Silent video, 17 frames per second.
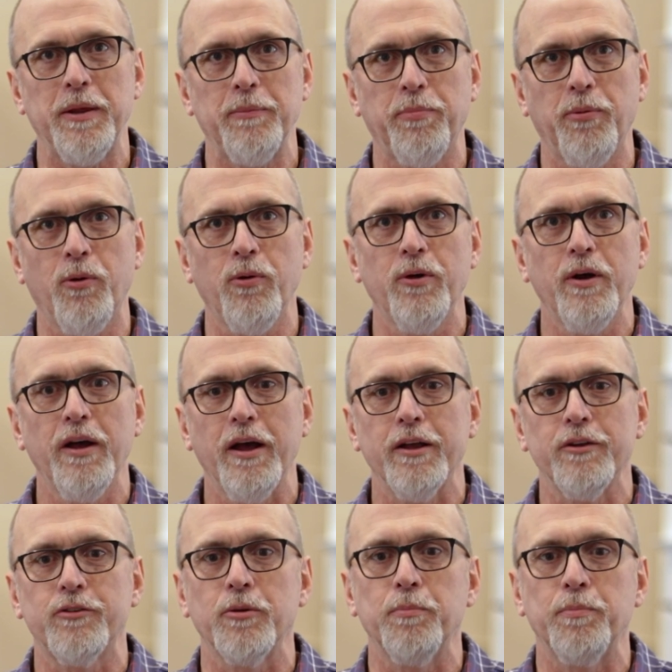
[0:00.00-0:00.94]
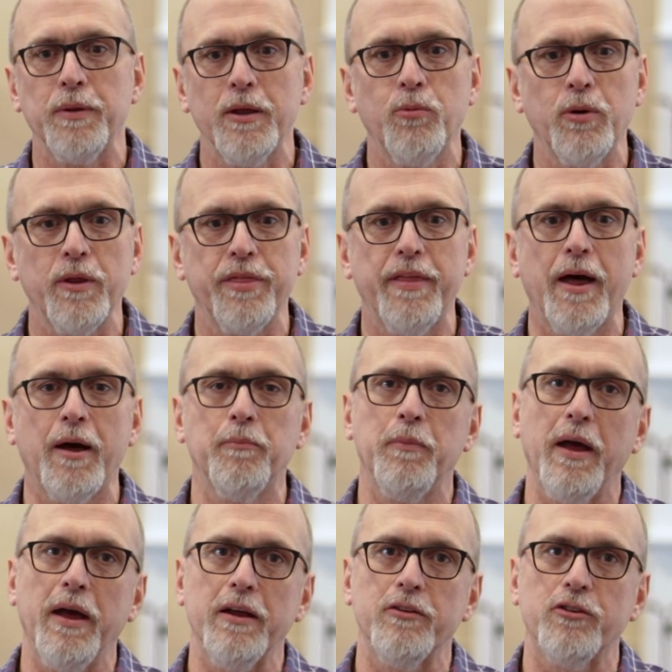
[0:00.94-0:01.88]
people and to be with
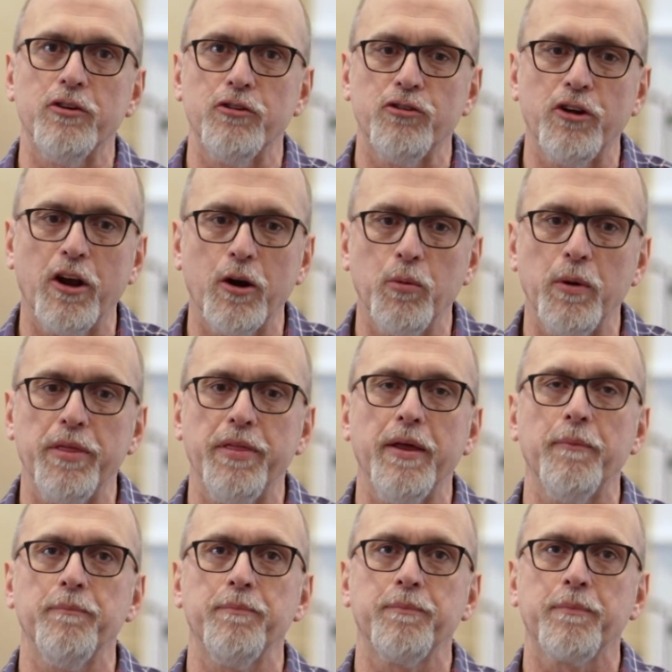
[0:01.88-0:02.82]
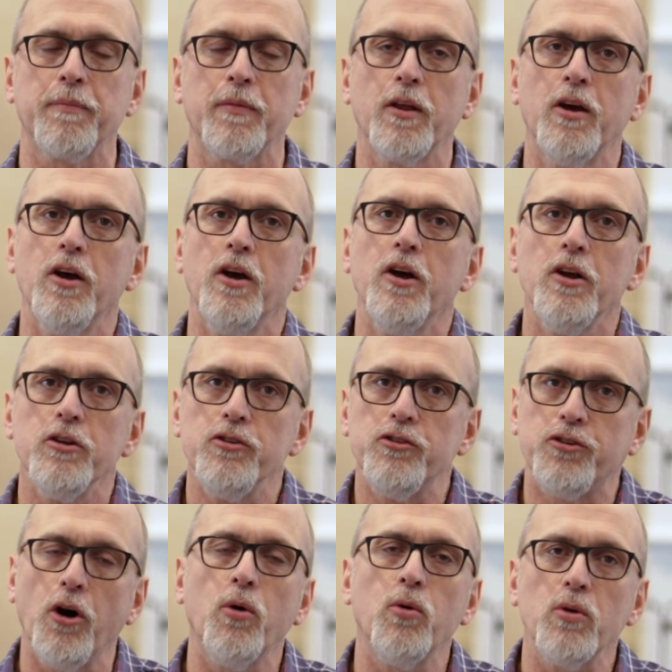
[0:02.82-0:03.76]
them and to share with them.
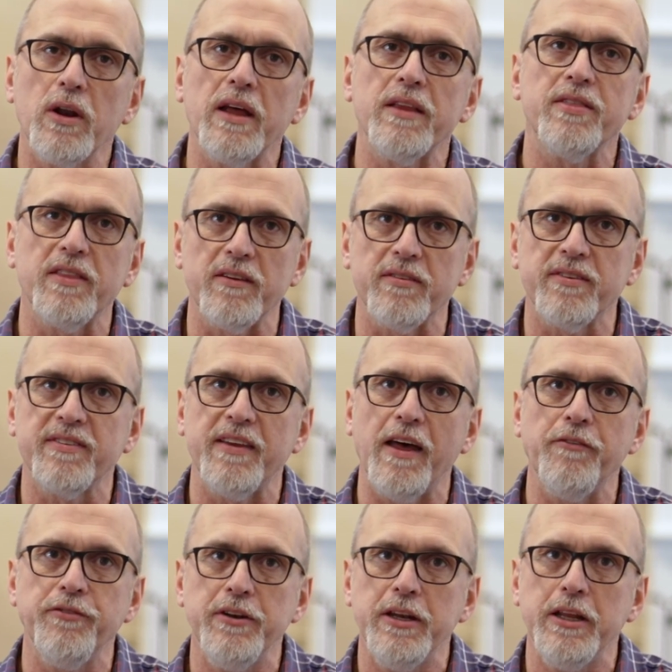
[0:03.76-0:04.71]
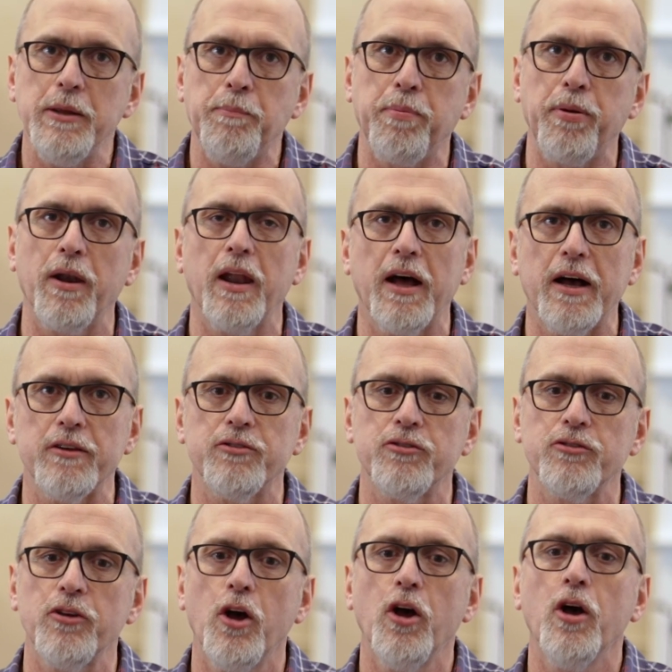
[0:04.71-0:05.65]
Don't let the
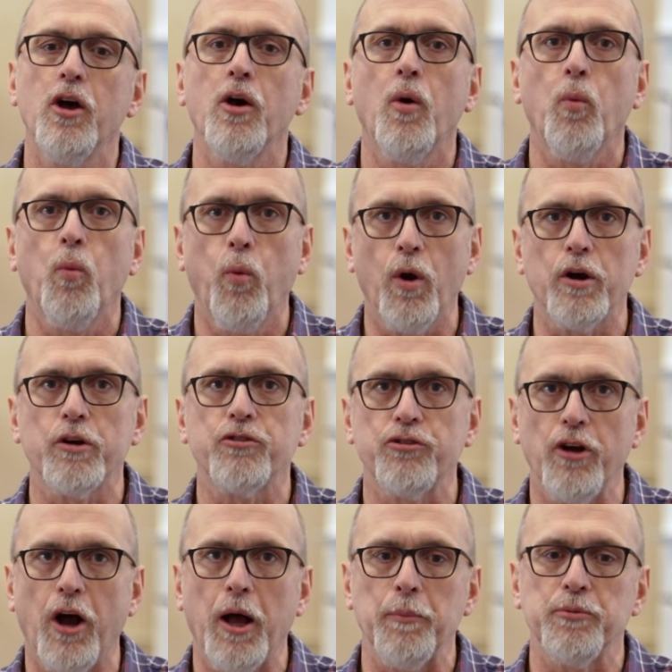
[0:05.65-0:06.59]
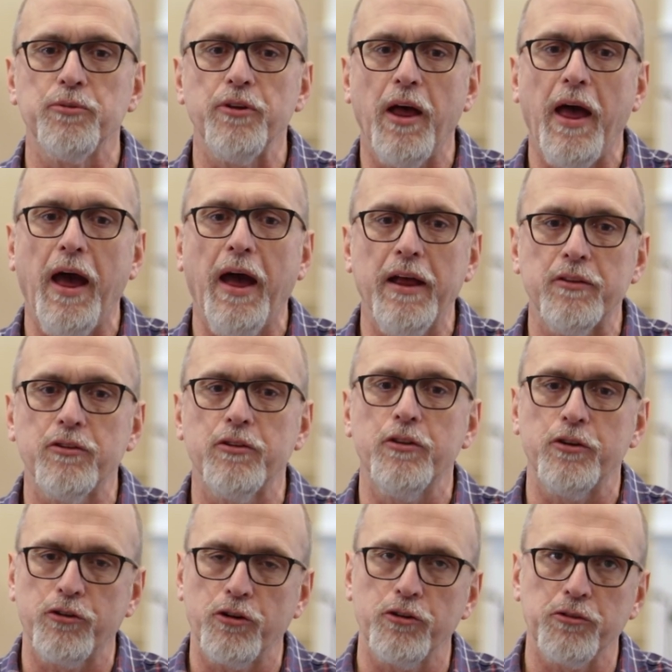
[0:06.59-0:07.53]
70-plus workshops at
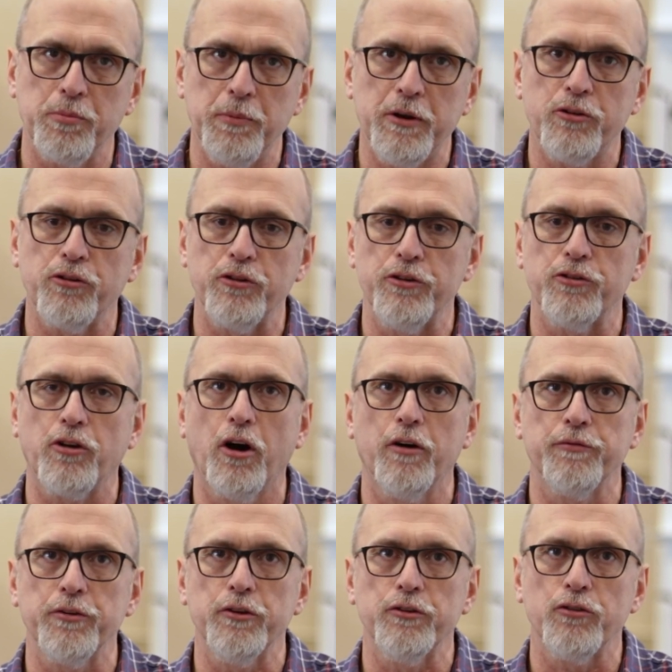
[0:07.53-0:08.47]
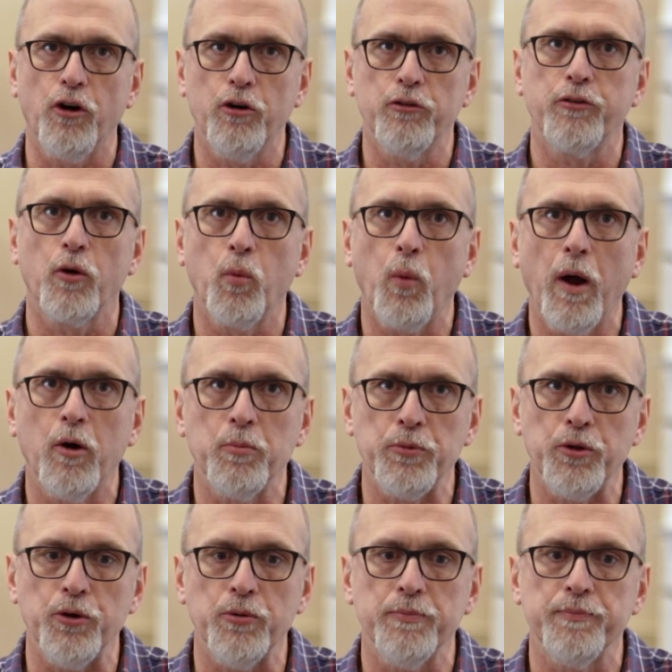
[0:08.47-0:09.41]
the Church Ministries Conference
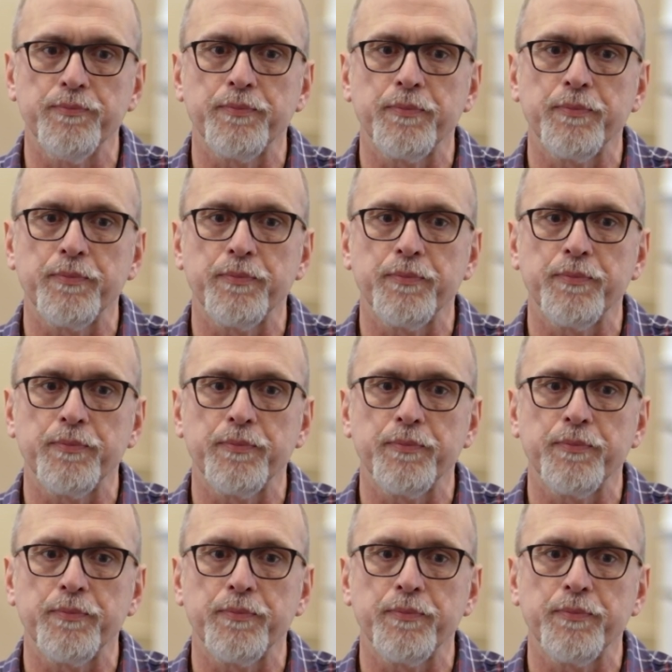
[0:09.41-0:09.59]
overwhelm you.